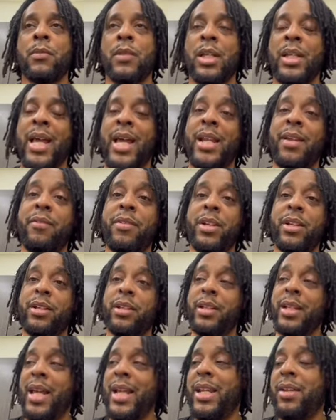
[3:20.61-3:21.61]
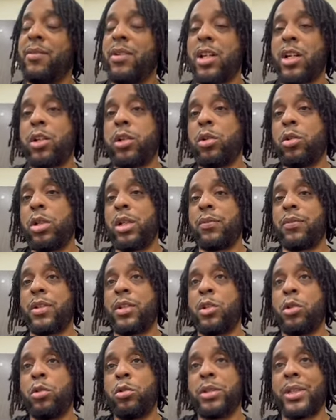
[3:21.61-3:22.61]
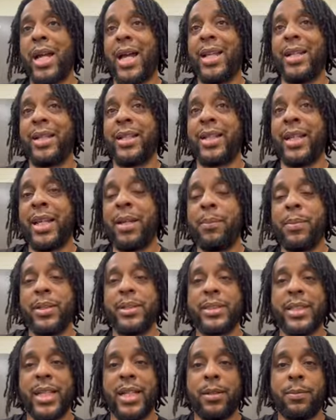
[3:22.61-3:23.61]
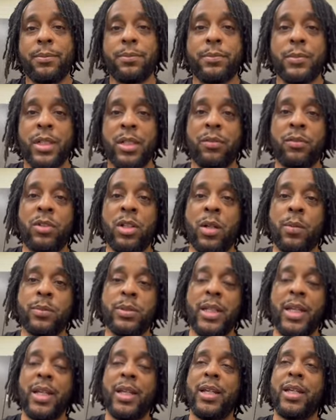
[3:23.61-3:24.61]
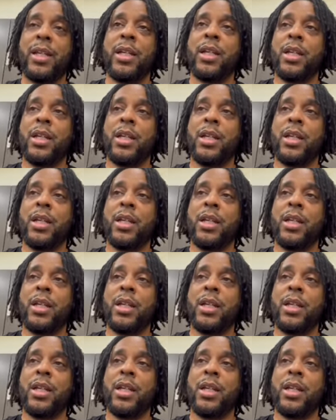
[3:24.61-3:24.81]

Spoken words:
Not even including if the dude's got demons in him. You know what I'm saying?